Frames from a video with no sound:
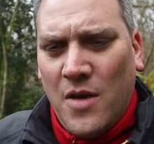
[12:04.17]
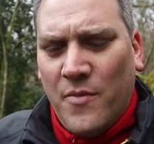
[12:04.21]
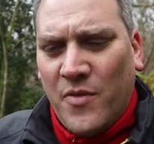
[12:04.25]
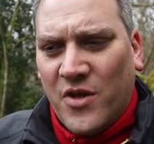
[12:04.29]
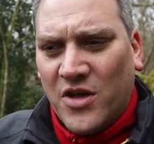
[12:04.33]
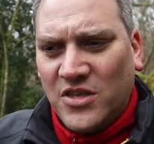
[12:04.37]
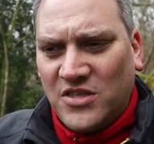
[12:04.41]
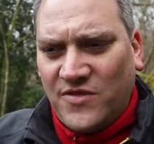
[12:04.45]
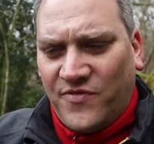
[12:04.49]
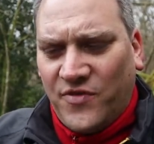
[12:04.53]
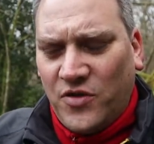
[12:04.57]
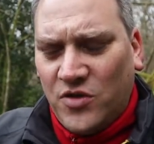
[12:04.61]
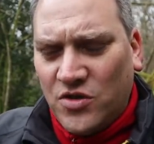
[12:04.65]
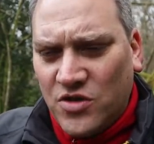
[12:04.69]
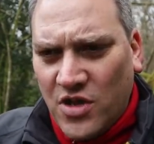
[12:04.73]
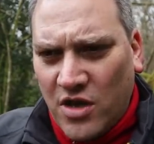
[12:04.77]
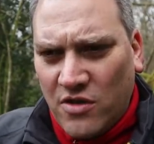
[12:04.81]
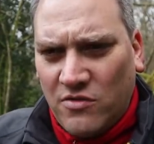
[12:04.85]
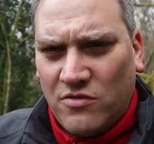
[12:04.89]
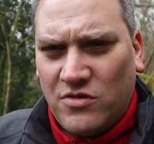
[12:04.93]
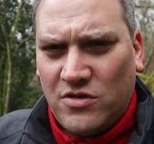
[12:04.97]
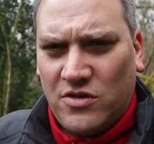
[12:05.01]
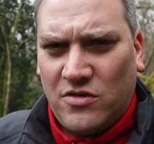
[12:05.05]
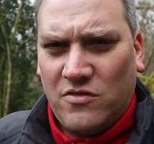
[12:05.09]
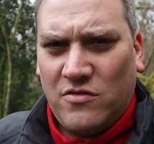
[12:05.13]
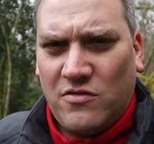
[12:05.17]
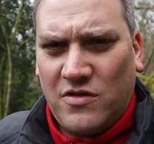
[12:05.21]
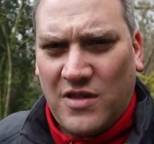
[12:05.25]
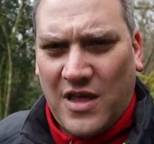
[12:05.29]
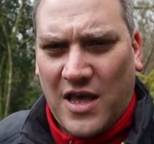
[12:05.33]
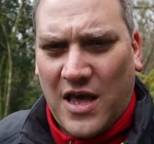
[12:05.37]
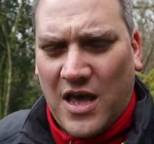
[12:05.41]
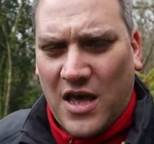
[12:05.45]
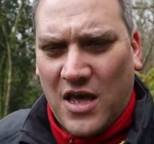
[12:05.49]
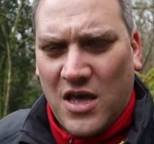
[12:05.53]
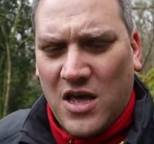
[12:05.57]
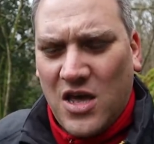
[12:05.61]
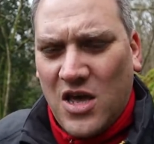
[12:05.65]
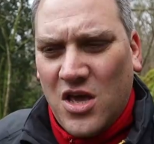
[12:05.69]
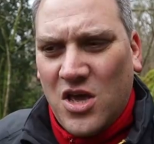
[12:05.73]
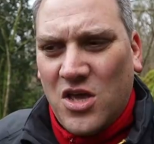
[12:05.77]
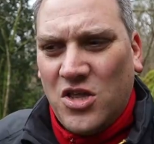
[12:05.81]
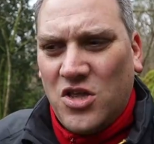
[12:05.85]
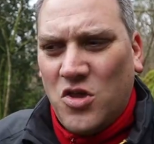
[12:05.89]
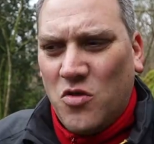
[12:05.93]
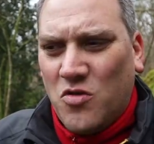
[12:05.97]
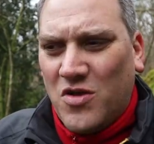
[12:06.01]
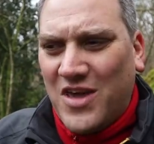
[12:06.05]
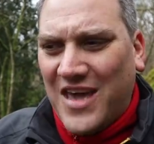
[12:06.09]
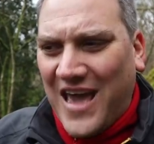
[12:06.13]
Because if you don't do that,
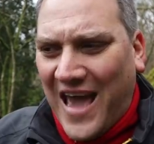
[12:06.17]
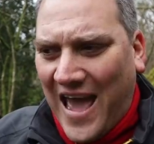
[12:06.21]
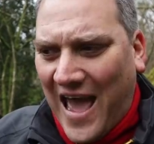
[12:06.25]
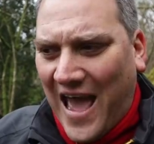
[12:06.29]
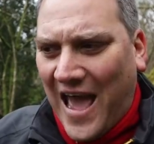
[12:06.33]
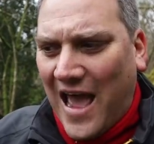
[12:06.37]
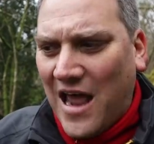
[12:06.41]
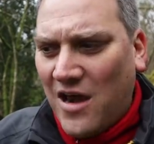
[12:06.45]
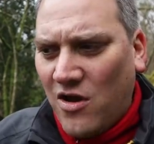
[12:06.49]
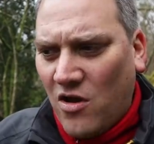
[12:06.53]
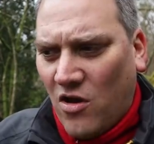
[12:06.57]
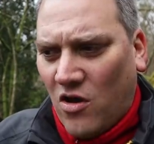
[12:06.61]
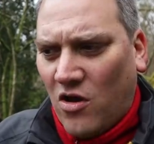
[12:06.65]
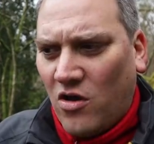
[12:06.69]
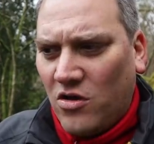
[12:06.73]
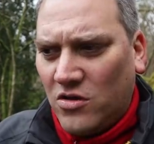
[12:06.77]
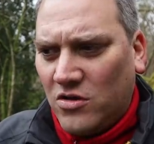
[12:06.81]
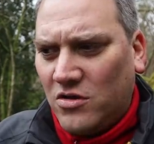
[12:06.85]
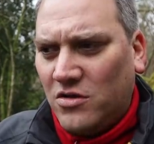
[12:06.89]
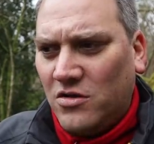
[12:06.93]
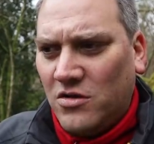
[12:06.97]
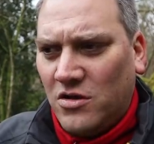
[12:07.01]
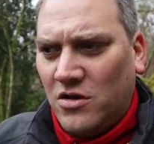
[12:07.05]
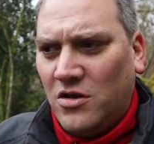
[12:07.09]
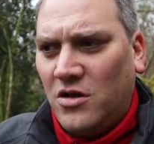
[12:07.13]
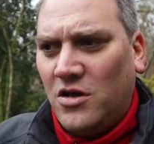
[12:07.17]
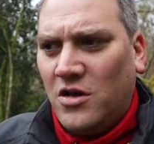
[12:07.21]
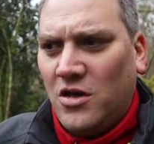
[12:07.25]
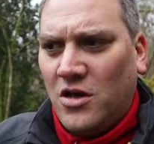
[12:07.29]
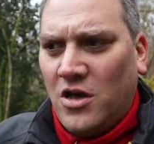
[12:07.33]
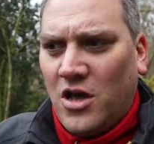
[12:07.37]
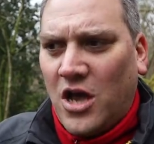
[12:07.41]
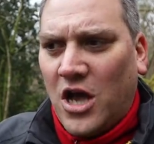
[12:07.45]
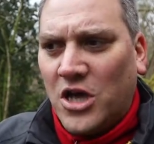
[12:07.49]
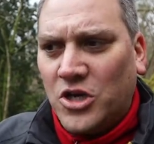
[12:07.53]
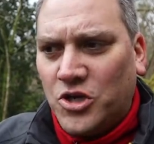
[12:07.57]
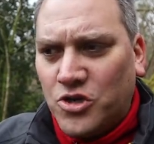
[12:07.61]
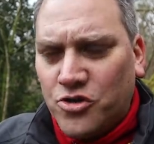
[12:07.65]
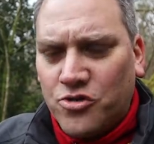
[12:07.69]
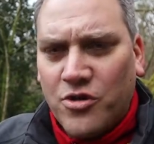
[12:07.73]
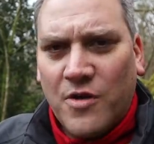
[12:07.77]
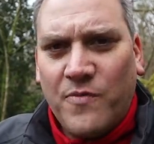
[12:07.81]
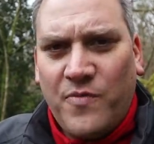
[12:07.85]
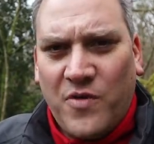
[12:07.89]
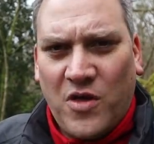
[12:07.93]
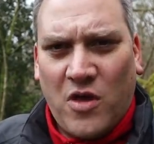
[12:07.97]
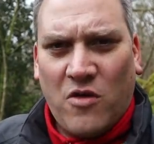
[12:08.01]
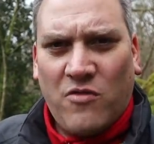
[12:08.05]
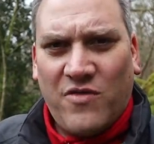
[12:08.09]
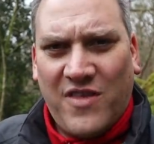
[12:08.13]
you cannot
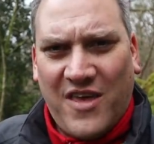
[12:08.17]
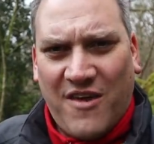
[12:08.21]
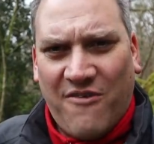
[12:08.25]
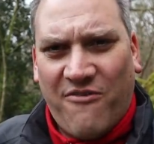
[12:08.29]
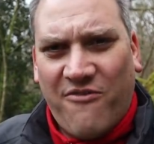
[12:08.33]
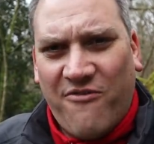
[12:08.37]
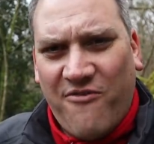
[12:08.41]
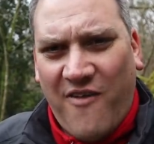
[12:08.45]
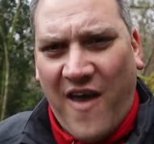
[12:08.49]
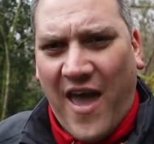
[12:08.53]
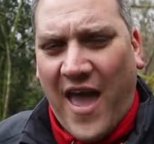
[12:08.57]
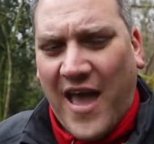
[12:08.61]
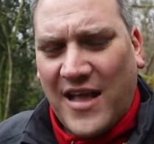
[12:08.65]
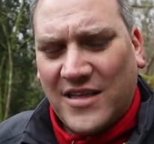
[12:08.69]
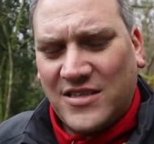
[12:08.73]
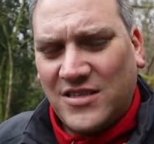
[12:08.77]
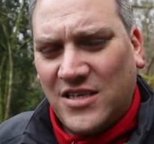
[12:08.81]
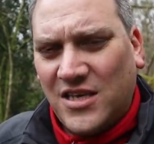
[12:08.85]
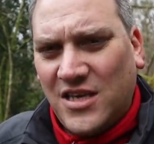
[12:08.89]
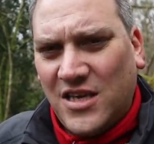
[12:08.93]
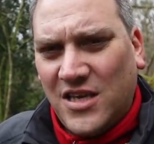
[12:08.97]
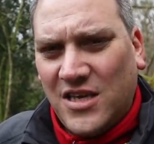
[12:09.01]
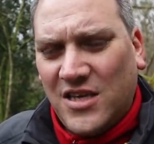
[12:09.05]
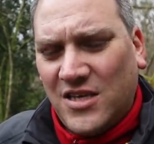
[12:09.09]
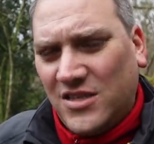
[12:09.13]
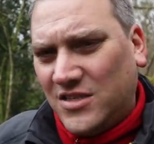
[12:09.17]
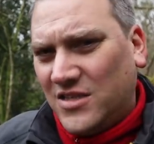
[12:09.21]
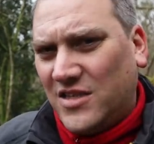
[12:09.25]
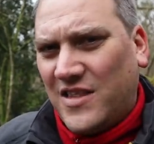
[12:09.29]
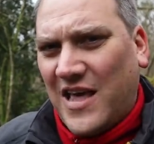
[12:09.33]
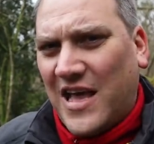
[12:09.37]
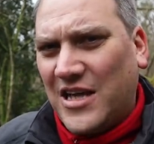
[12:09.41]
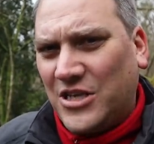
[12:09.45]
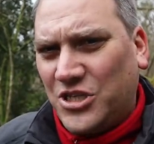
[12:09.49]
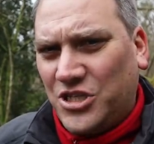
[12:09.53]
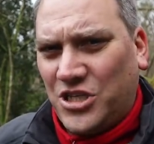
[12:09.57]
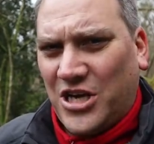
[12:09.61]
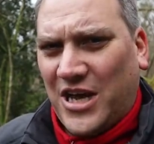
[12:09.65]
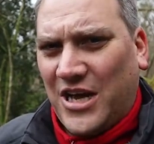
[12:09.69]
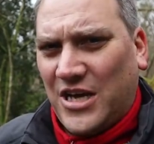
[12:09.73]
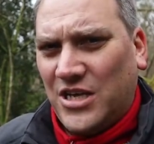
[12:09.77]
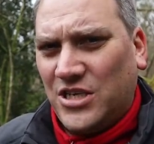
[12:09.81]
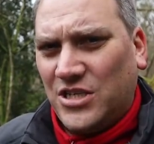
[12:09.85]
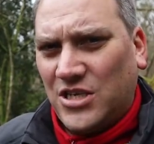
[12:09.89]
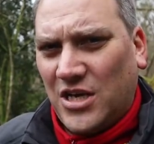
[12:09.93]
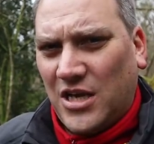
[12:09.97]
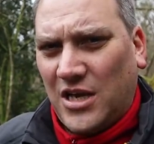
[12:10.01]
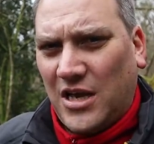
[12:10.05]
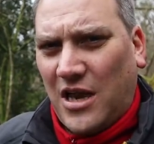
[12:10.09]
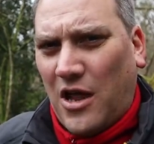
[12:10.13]
attribute the effect to that
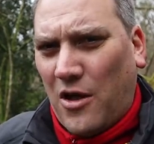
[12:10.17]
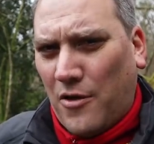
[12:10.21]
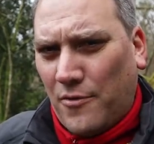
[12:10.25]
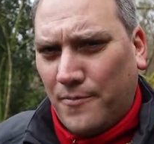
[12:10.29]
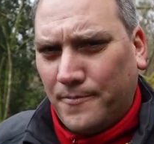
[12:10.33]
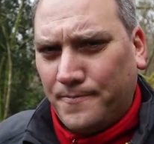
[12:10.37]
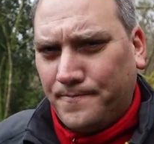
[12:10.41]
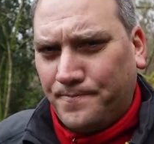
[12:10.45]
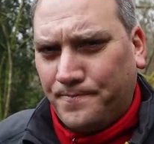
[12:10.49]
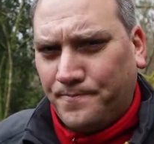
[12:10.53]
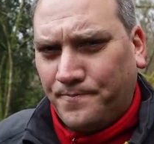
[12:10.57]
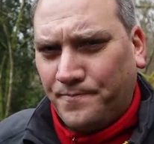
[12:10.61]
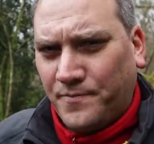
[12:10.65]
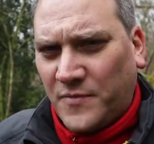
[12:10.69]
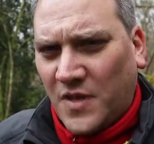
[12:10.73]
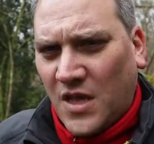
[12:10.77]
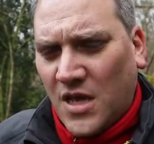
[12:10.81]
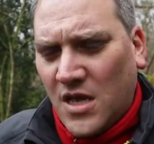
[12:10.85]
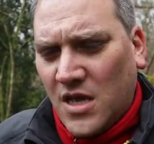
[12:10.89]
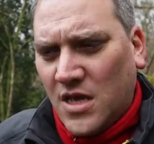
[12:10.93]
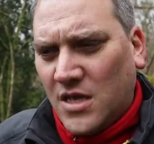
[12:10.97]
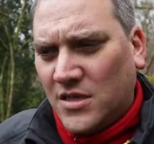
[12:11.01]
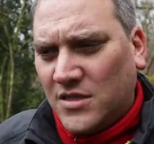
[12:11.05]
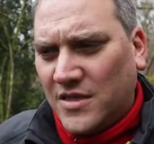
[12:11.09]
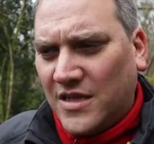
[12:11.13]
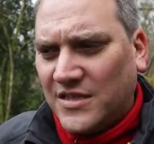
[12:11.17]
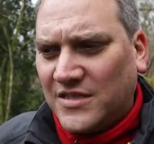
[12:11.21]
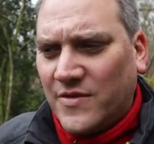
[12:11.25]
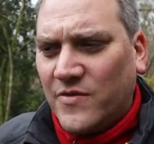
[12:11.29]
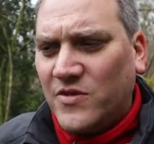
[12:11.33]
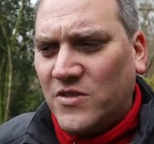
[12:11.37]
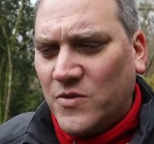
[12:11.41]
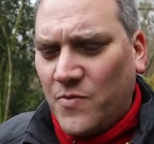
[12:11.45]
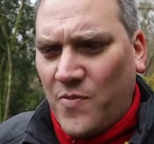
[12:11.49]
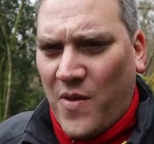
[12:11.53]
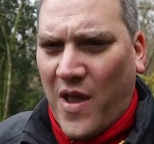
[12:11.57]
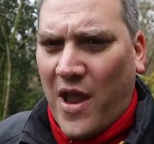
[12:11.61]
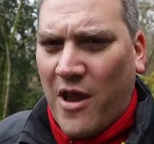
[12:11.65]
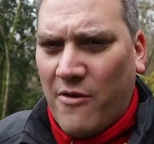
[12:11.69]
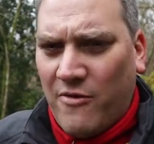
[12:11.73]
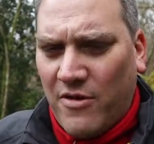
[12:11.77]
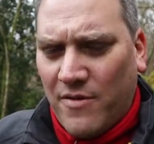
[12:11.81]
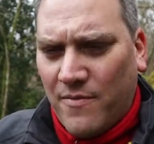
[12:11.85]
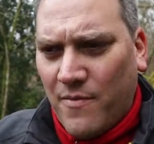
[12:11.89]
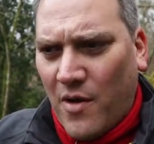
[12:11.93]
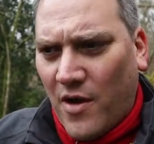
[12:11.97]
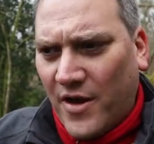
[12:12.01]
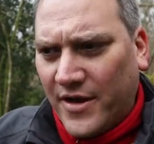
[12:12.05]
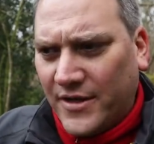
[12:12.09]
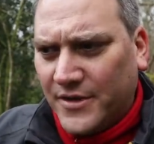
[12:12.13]
change alone. So that's something to bear
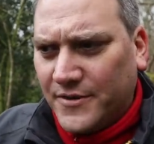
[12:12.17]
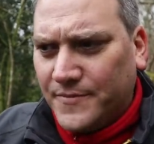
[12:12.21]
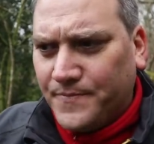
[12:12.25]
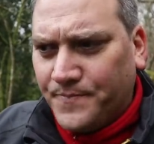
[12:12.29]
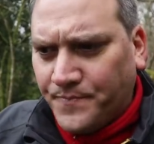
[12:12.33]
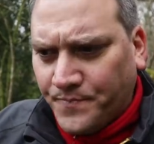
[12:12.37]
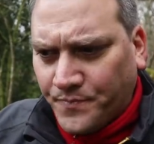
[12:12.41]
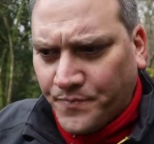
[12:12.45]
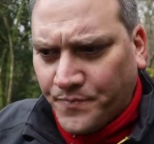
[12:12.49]
in mind.